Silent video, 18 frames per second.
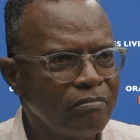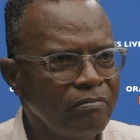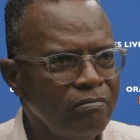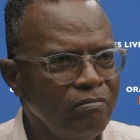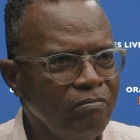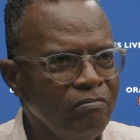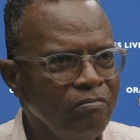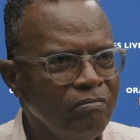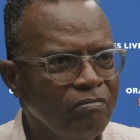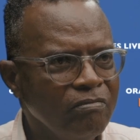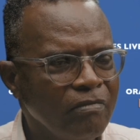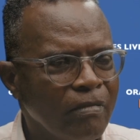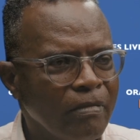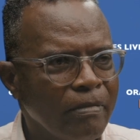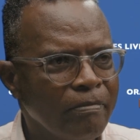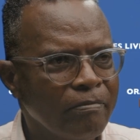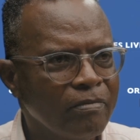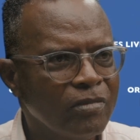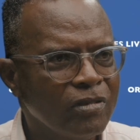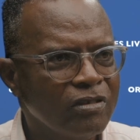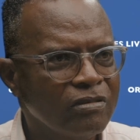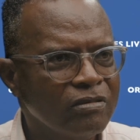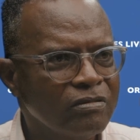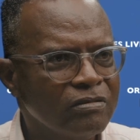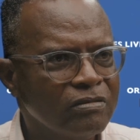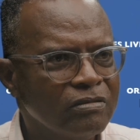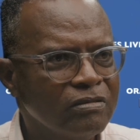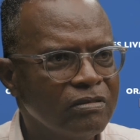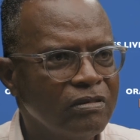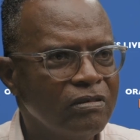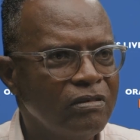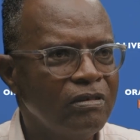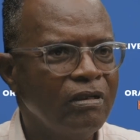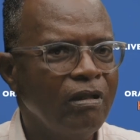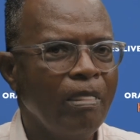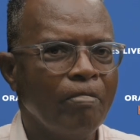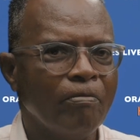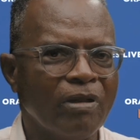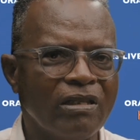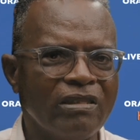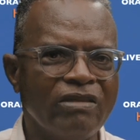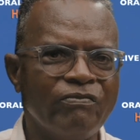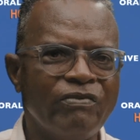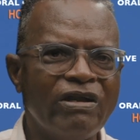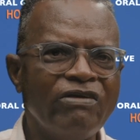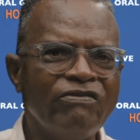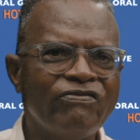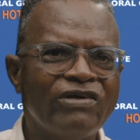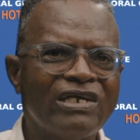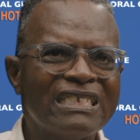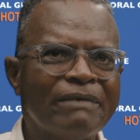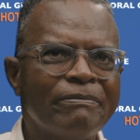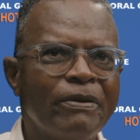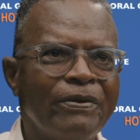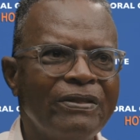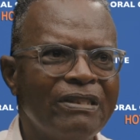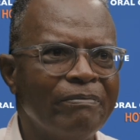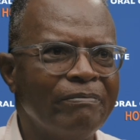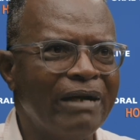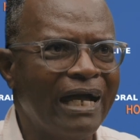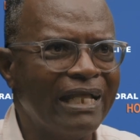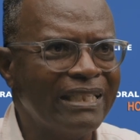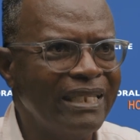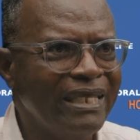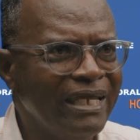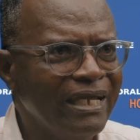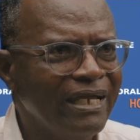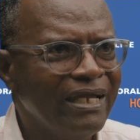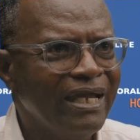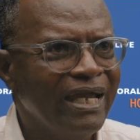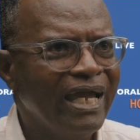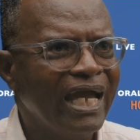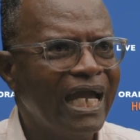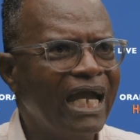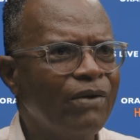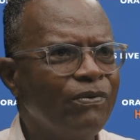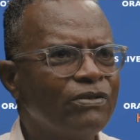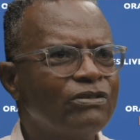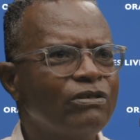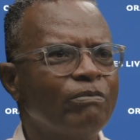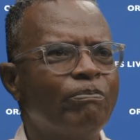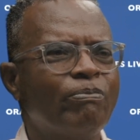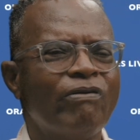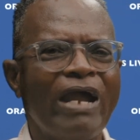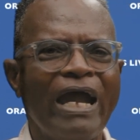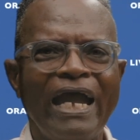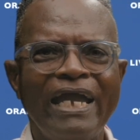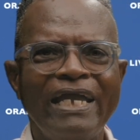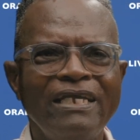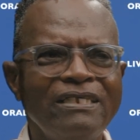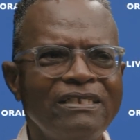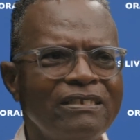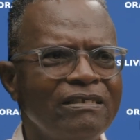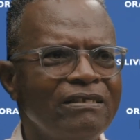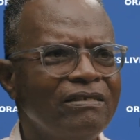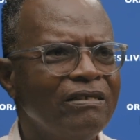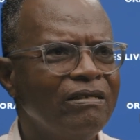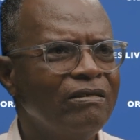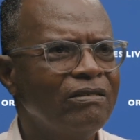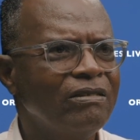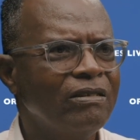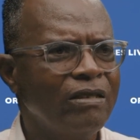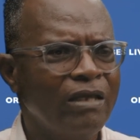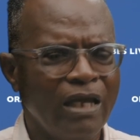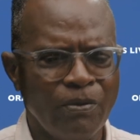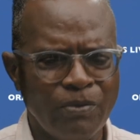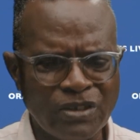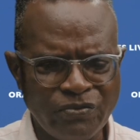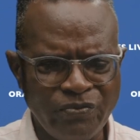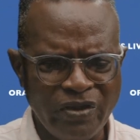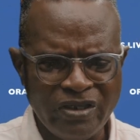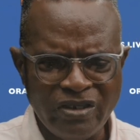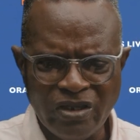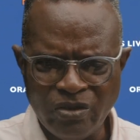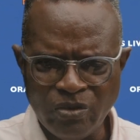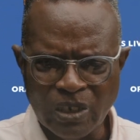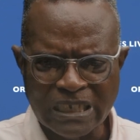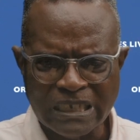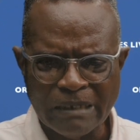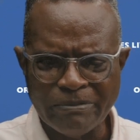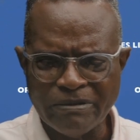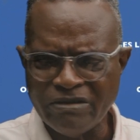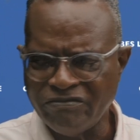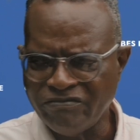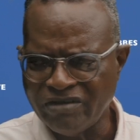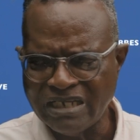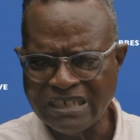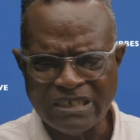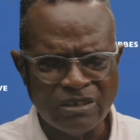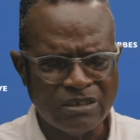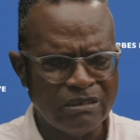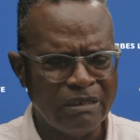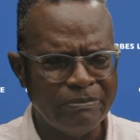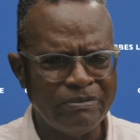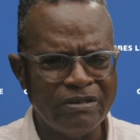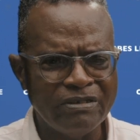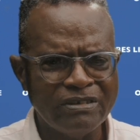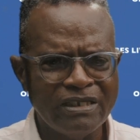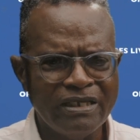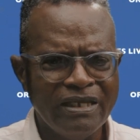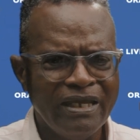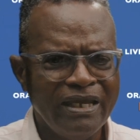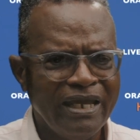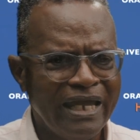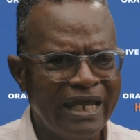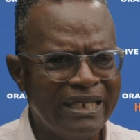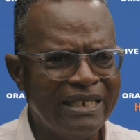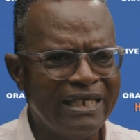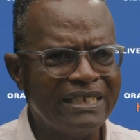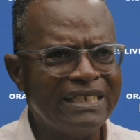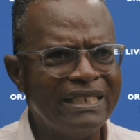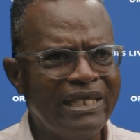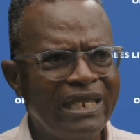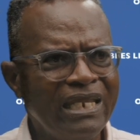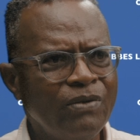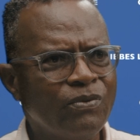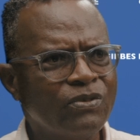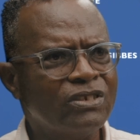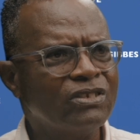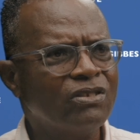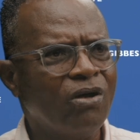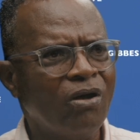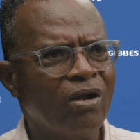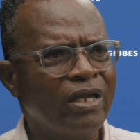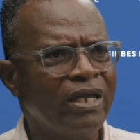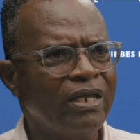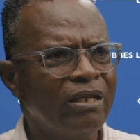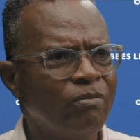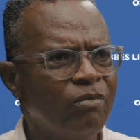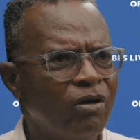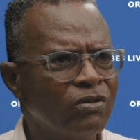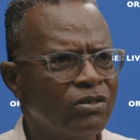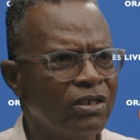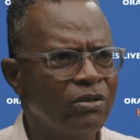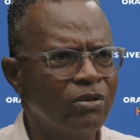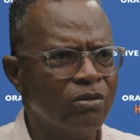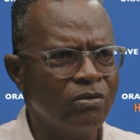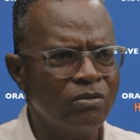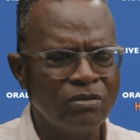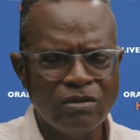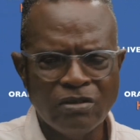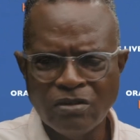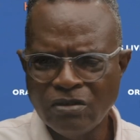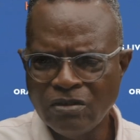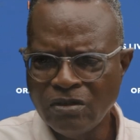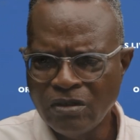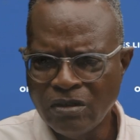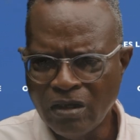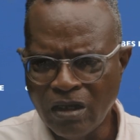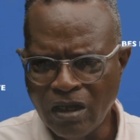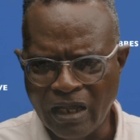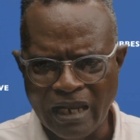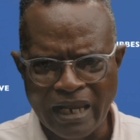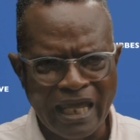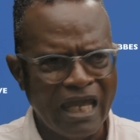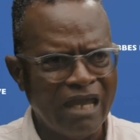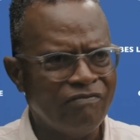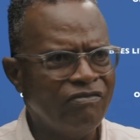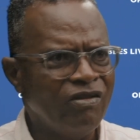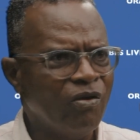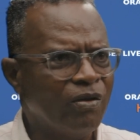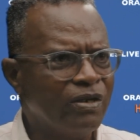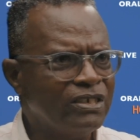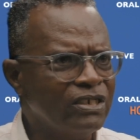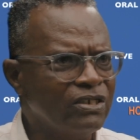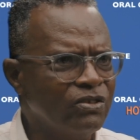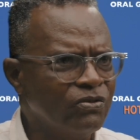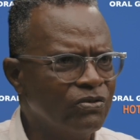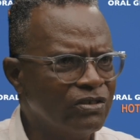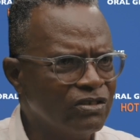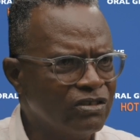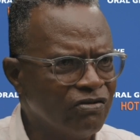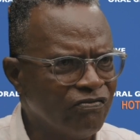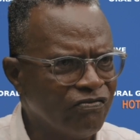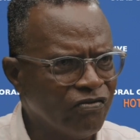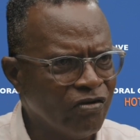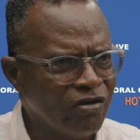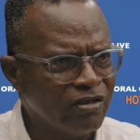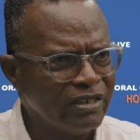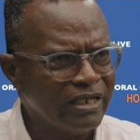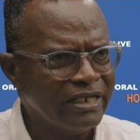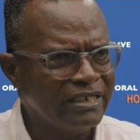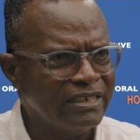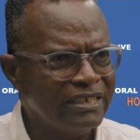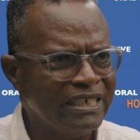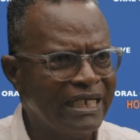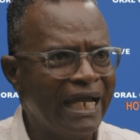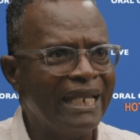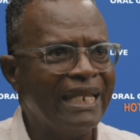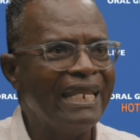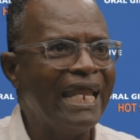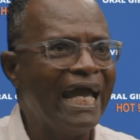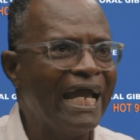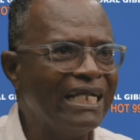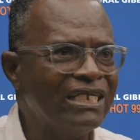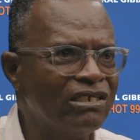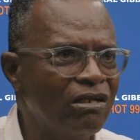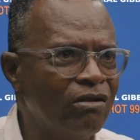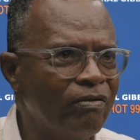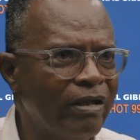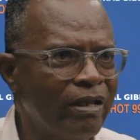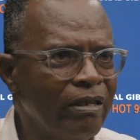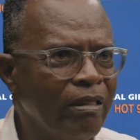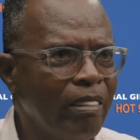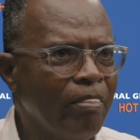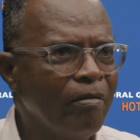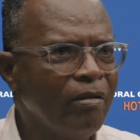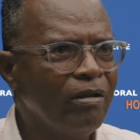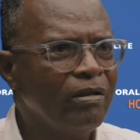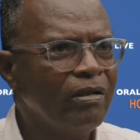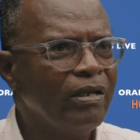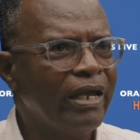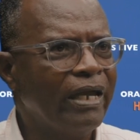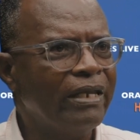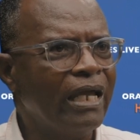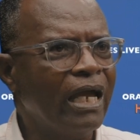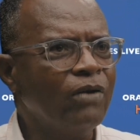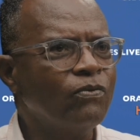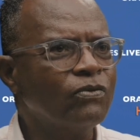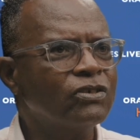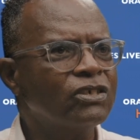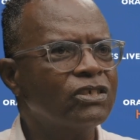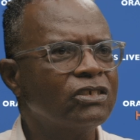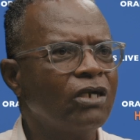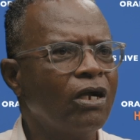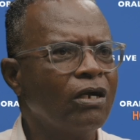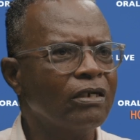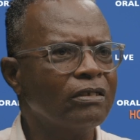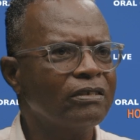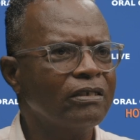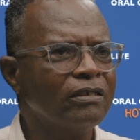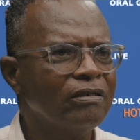and fish there that you can't get in St. Maarten. But the very first time I went to Martinique, I was surprised. I was reading the newspaper, the French newspapers, and this lady was talking about, her livelihood, she's doing and so forth, and she had 9 children. And I was shocked